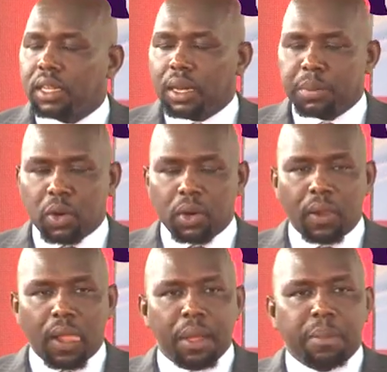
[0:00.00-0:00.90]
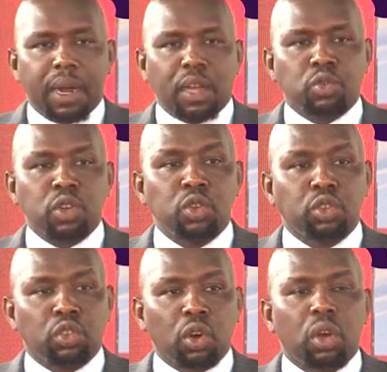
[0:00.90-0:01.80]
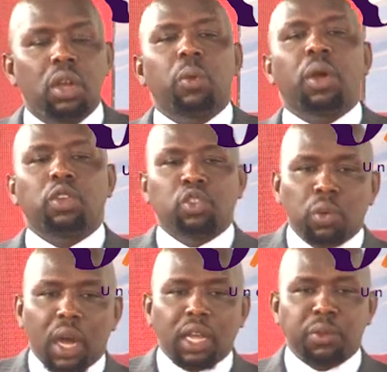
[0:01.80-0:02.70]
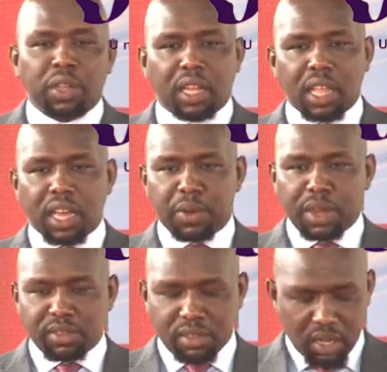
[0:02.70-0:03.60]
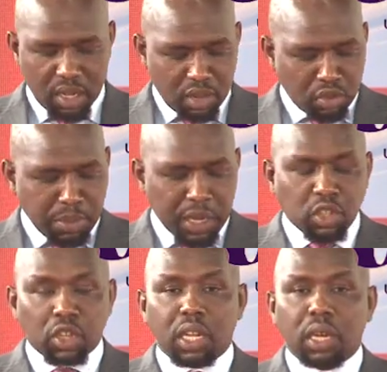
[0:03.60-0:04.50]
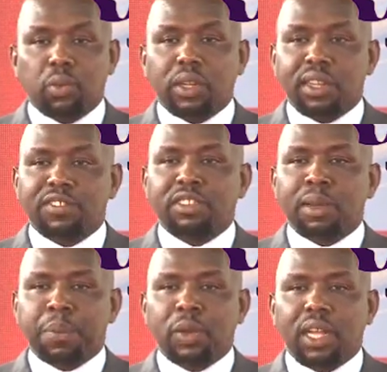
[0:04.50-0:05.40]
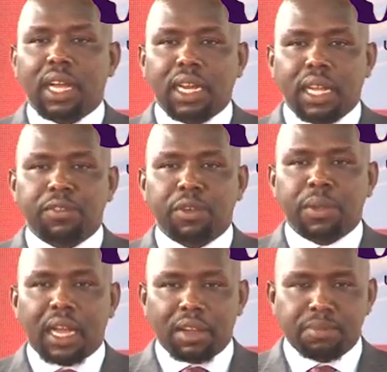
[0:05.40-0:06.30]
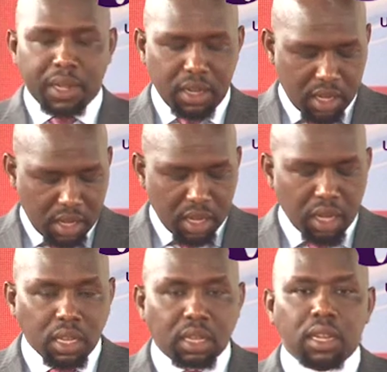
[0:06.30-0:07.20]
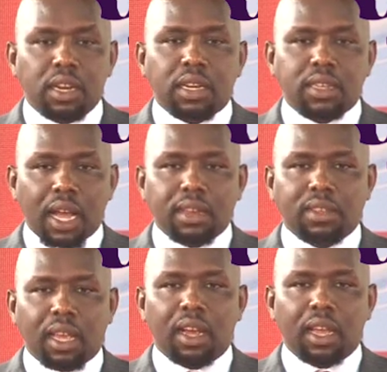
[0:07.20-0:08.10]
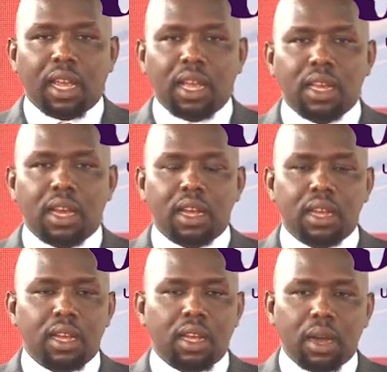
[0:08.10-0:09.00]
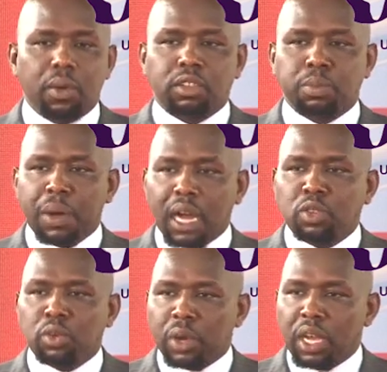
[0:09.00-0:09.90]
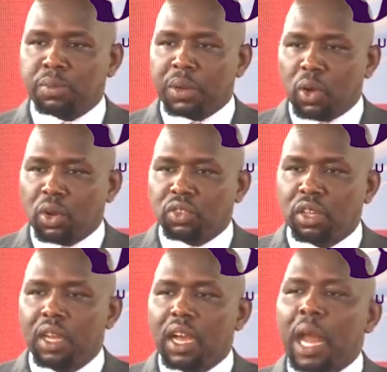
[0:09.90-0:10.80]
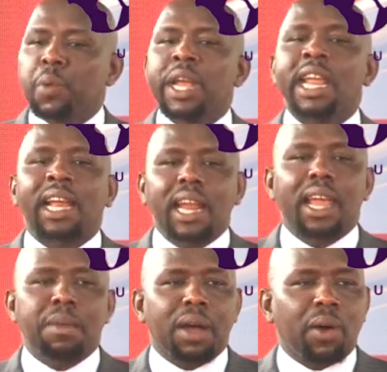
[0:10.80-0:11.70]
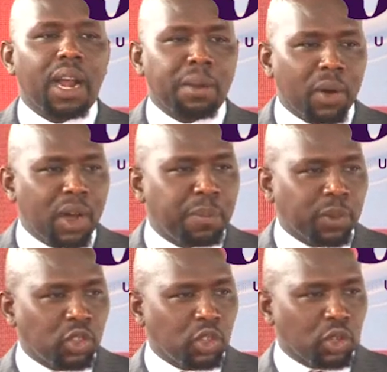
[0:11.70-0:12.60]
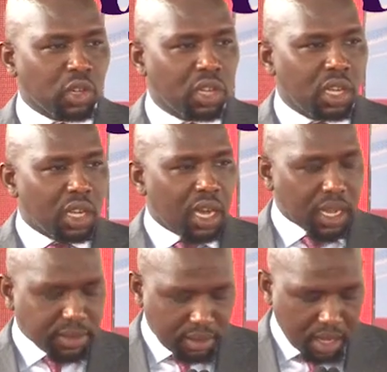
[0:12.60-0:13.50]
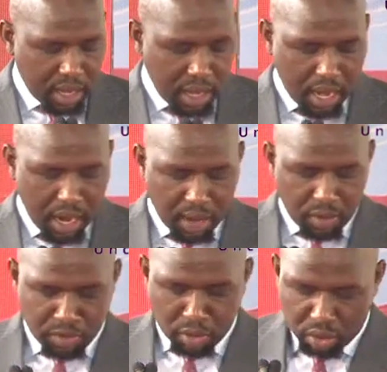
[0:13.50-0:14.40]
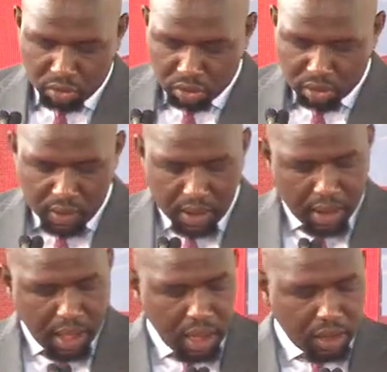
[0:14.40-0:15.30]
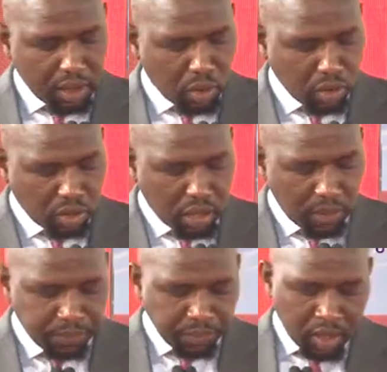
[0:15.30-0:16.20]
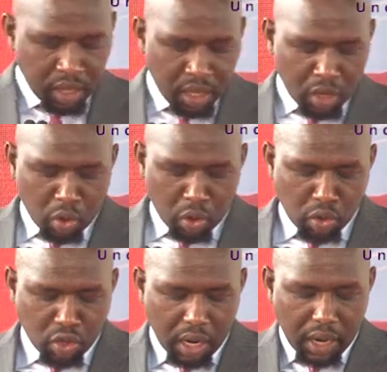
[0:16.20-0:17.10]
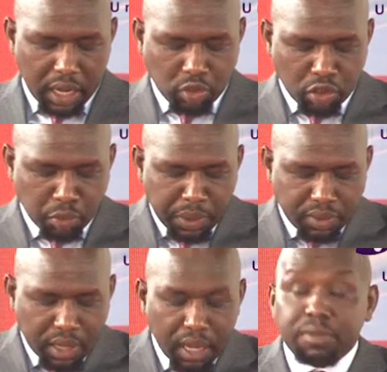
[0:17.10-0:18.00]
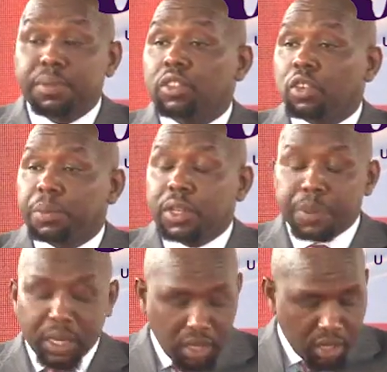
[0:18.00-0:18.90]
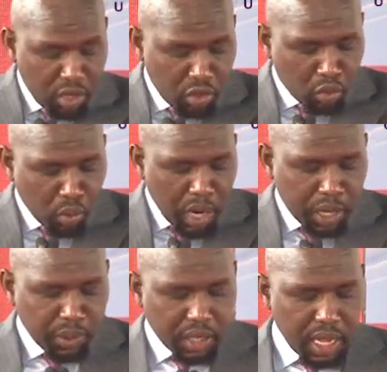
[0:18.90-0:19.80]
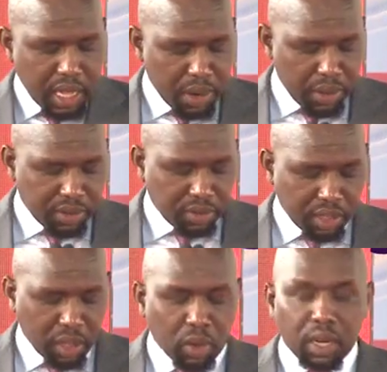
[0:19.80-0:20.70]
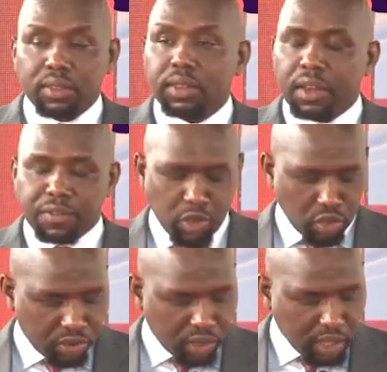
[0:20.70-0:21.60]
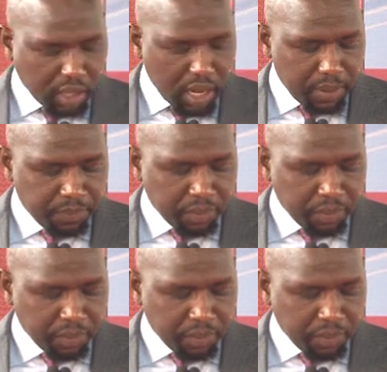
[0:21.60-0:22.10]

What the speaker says: terminal. But as we do so, we're also working with Kenya Airways to make sure that whatever support they can get from the government, it returns Kenya Airways back to where it belongs, and we reclaim our #1 position as the airline of choice in the continent. In conclusion, I'd like to express the government's commitment to working with Kenya Airways, stakeholders in aviation sector,